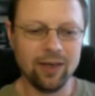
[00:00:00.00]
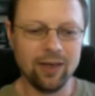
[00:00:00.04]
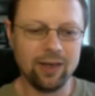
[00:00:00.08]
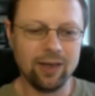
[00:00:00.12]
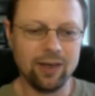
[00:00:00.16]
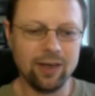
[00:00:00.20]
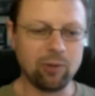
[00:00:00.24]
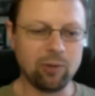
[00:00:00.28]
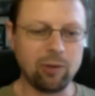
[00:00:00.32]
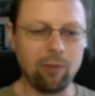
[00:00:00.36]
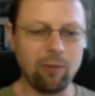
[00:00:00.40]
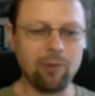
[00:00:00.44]

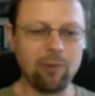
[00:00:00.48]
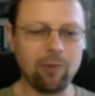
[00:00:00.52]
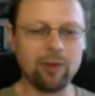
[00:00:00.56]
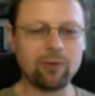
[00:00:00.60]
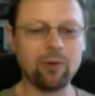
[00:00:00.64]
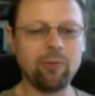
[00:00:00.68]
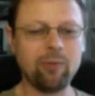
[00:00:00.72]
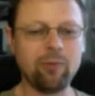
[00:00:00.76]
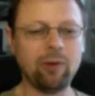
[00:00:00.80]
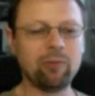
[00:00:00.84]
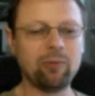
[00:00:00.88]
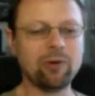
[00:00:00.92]
You probably
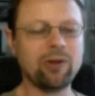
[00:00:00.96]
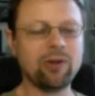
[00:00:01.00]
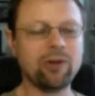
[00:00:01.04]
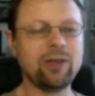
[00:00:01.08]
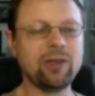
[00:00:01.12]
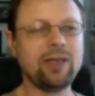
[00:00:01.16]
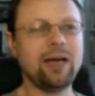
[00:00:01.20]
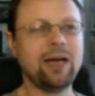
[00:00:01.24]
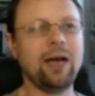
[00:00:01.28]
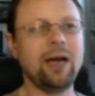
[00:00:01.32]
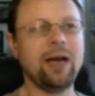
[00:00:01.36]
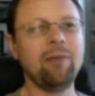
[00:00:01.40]
remember the
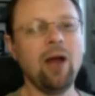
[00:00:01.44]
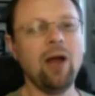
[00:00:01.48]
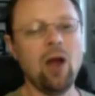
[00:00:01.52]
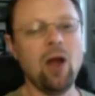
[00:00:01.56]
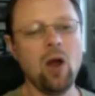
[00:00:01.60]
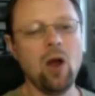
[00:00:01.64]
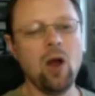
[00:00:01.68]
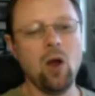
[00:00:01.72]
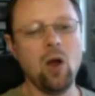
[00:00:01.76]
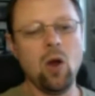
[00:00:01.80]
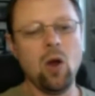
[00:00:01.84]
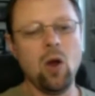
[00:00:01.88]
time
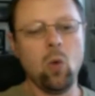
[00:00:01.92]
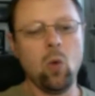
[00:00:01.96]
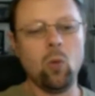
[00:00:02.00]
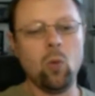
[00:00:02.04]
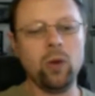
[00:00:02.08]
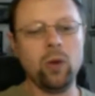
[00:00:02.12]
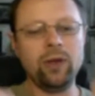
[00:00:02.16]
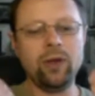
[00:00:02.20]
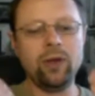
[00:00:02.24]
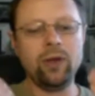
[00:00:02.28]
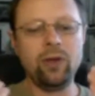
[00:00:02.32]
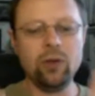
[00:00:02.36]

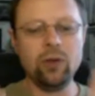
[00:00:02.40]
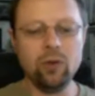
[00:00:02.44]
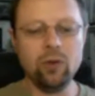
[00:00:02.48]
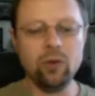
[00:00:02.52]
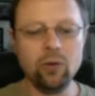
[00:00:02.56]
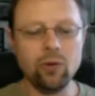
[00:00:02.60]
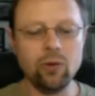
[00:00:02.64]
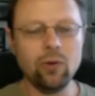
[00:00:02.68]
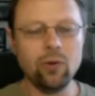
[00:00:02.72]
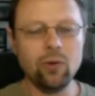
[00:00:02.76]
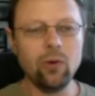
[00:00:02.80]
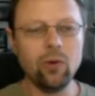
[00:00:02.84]
when
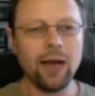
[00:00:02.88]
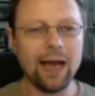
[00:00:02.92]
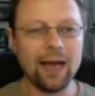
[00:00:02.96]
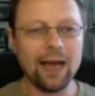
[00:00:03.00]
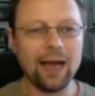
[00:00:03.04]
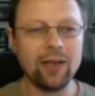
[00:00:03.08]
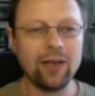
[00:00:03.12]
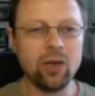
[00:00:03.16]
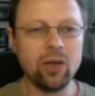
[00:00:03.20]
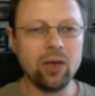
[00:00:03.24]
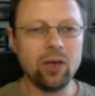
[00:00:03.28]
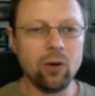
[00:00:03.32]
you
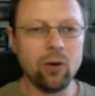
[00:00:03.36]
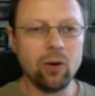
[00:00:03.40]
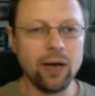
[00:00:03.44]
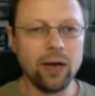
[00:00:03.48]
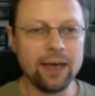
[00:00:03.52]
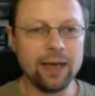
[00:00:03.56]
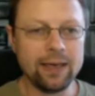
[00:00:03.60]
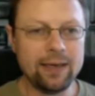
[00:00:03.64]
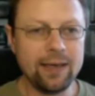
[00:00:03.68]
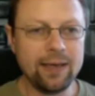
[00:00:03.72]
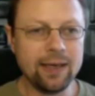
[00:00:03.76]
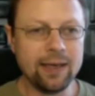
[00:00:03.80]
had no
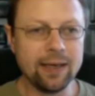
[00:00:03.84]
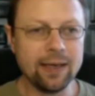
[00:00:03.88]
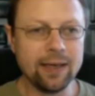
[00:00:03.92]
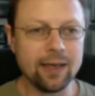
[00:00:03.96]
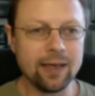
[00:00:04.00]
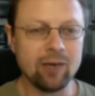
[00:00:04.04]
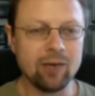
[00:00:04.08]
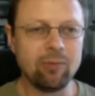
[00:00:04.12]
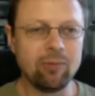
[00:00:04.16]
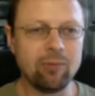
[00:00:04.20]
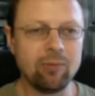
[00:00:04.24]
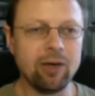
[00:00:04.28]
idea
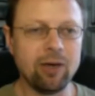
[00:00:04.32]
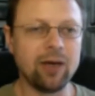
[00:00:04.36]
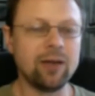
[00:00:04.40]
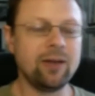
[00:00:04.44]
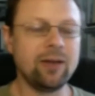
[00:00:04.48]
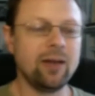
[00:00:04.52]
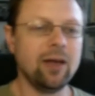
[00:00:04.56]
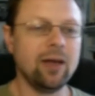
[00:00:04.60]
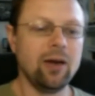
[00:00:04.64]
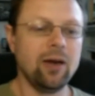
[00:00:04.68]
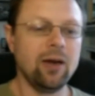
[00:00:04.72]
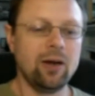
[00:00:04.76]
about
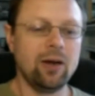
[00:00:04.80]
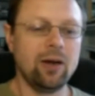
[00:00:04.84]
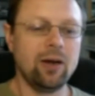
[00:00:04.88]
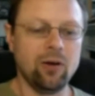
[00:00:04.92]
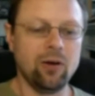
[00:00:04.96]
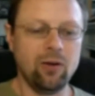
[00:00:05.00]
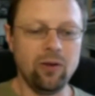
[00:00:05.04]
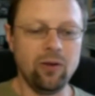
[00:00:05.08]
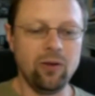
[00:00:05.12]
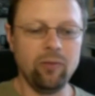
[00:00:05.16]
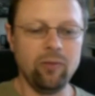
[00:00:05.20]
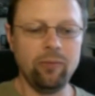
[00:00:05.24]

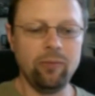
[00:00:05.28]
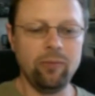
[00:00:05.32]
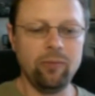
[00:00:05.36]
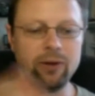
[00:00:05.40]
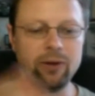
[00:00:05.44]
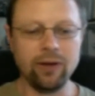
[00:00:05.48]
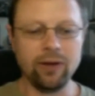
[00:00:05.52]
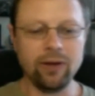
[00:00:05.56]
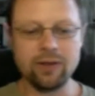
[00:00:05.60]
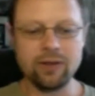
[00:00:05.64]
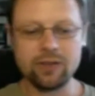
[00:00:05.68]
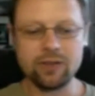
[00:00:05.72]
all the
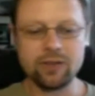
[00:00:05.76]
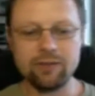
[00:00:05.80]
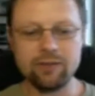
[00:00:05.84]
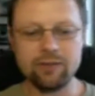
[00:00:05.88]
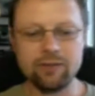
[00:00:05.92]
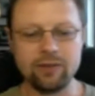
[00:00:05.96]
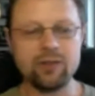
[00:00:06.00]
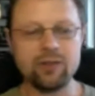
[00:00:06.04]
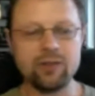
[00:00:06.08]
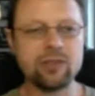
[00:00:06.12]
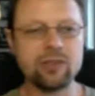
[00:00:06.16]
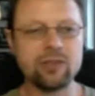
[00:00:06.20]
myriads of
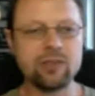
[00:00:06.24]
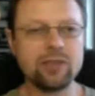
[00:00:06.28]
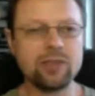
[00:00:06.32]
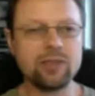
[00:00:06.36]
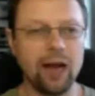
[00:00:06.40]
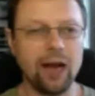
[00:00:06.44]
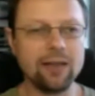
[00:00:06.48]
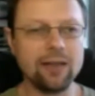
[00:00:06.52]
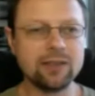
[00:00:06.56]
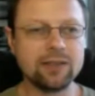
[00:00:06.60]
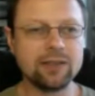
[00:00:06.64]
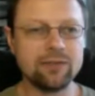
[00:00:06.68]
different
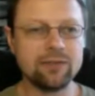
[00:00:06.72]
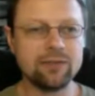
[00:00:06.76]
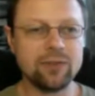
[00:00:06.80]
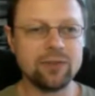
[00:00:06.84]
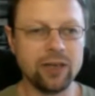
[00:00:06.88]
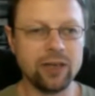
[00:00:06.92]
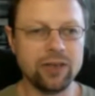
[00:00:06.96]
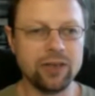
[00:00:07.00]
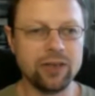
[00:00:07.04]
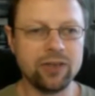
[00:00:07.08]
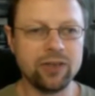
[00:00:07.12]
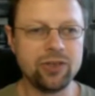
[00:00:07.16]
styles of
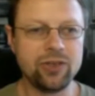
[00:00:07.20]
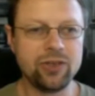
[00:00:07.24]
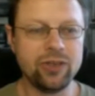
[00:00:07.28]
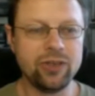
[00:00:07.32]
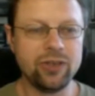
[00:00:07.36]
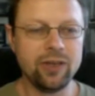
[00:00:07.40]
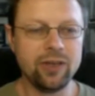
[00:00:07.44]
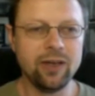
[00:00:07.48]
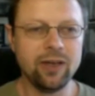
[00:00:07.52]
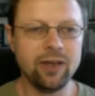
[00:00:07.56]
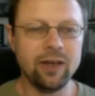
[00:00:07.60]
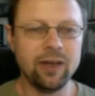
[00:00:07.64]
Tai
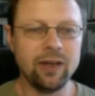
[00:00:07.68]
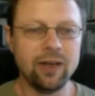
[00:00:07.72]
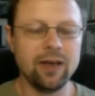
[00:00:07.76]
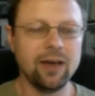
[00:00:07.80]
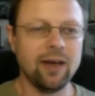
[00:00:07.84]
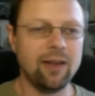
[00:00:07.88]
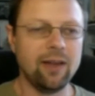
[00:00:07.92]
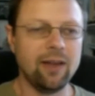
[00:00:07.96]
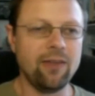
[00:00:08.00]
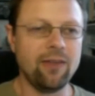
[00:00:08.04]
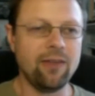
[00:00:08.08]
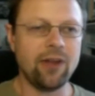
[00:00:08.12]
Chi
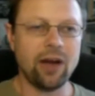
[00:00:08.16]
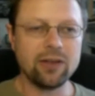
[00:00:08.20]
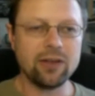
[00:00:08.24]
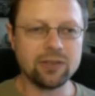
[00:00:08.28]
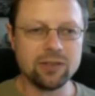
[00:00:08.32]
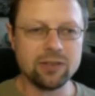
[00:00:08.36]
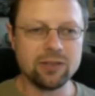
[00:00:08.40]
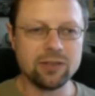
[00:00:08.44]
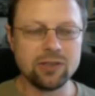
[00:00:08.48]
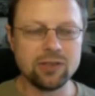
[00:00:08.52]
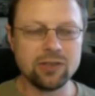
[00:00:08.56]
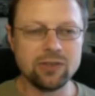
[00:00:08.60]
and
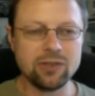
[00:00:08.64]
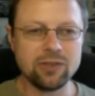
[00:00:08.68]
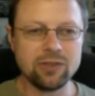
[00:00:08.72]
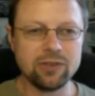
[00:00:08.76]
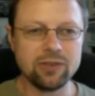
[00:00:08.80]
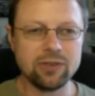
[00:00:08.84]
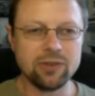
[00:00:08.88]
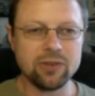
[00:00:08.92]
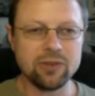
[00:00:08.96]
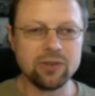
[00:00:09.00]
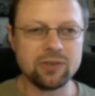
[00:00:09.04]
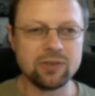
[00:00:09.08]
thousands of
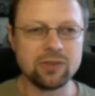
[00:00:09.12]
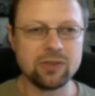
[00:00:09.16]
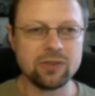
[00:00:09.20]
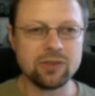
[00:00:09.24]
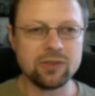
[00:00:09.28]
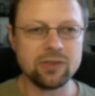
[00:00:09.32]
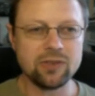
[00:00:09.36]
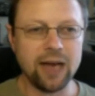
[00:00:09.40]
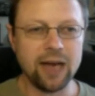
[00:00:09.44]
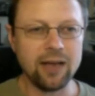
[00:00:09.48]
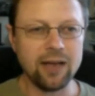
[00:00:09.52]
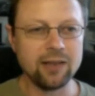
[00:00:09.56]
different
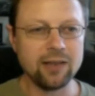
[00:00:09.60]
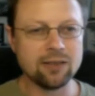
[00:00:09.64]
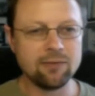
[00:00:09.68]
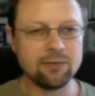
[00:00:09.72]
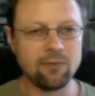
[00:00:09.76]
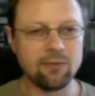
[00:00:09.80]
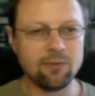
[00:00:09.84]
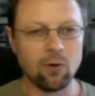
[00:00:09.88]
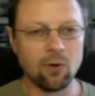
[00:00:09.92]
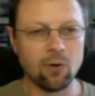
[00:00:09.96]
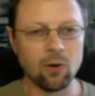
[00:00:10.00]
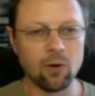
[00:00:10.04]
styles
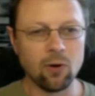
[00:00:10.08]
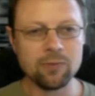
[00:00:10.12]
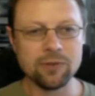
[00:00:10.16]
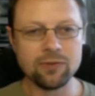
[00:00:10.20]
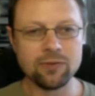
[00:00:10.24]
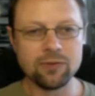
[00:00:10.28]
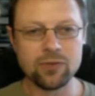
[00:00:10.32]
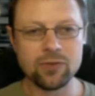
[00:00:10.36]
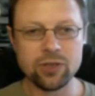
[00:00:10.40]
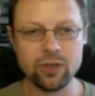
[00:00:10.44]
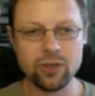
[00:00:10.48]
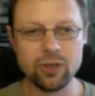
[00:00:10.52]
and forms of
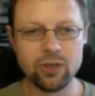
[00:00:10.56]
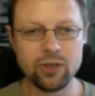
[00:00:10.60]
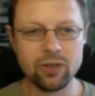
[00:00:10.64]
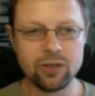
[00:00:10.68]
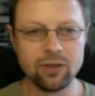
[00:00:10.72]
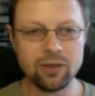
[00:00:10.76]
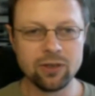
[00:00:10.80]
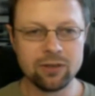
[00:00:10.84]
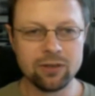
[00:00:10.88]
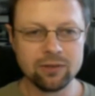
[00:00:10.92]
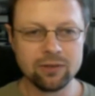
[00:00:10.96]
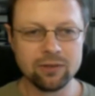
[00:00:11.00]

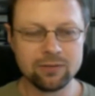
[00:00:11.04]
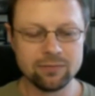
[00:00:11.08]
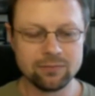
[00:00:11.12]
Qigong.